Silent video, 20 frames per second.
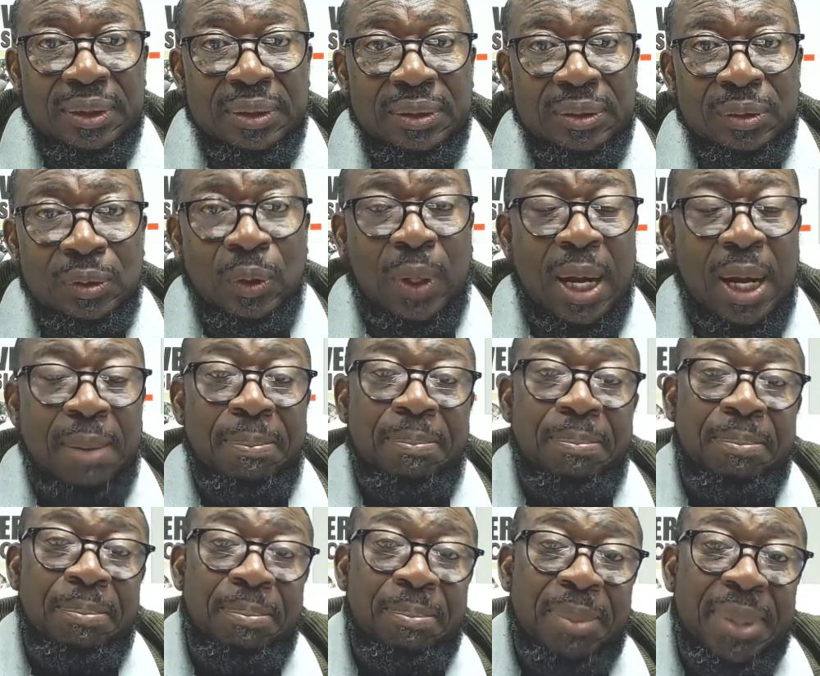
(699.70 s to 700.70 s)
You
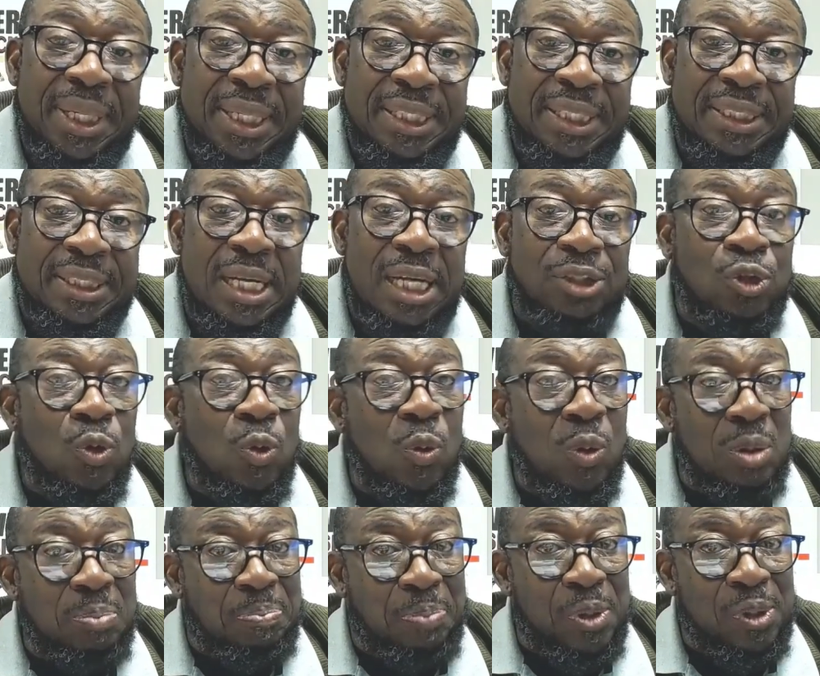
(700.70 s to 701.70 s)
can minister to
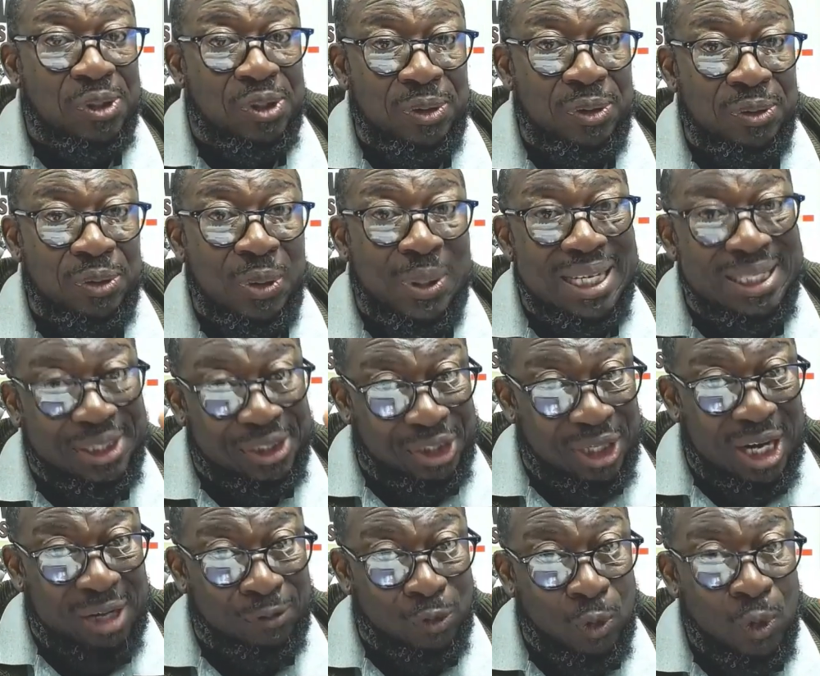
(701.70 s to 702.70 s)
one person. You can
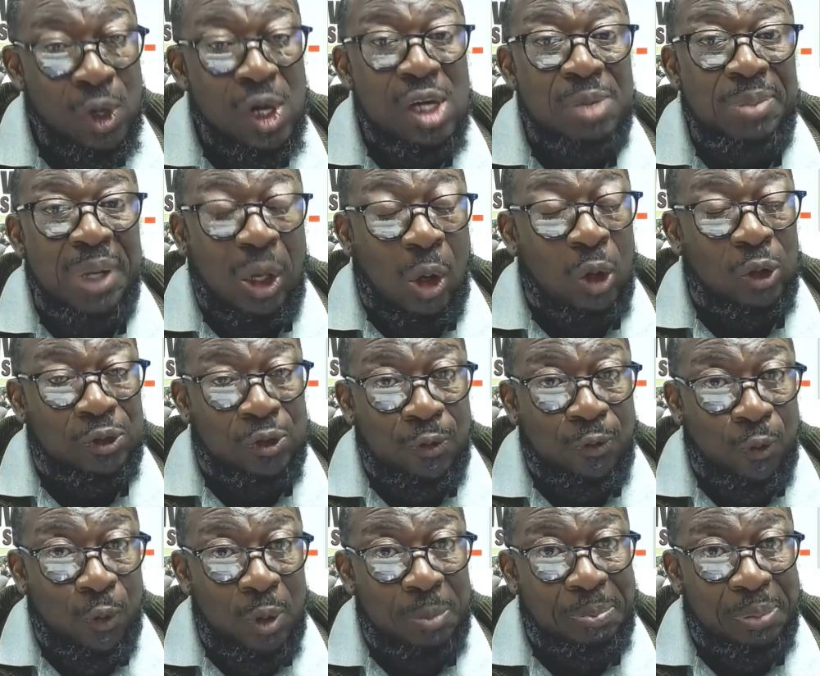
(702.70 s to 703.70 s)
travel because
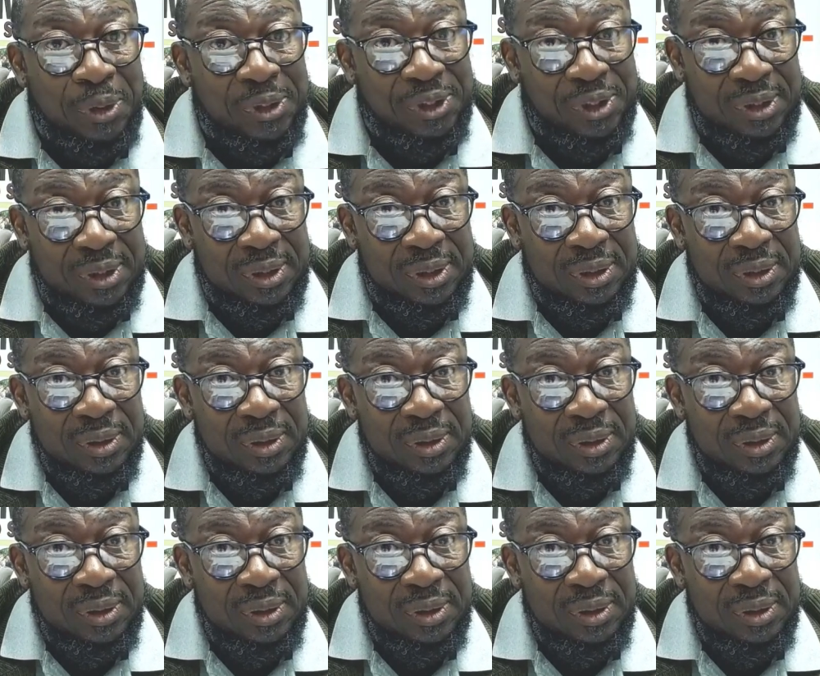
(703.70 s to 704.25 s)
of one person.